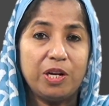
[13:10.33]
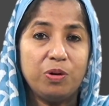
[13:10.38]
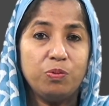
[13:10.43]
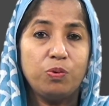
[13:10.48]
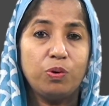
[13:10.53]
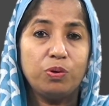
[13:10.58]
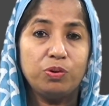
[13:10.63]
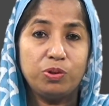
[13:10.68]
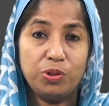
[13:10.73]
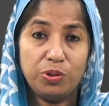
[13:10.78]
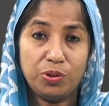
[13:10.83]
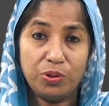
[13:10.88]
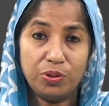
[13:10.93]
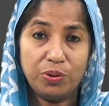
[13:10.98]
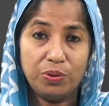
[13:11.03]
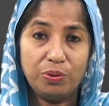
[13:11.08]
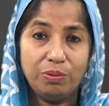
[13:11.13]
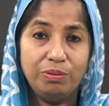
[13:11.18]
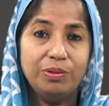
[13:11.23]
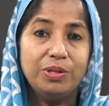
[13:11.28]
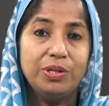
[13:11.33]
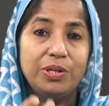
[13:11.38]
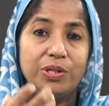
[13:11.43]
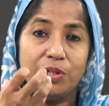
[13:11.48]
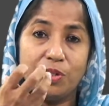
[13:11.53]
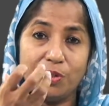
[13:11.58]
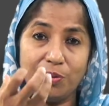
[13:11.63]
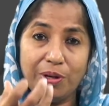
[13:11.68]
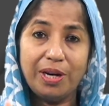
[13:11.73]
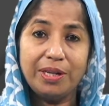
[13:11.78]
what you know
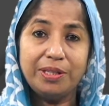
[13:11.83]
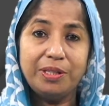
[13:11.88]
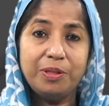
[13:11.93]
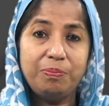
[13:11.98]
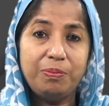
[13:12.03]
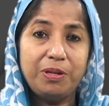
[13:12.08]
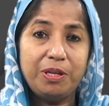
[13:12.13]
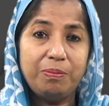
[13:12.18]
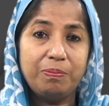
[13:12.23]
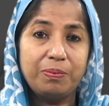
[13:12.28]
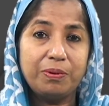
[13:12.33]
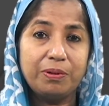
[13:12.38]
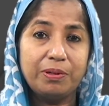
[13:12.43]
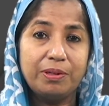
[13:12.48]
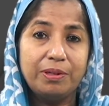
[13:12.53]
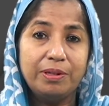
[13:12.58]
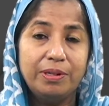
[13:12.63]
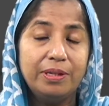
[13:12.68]
to other people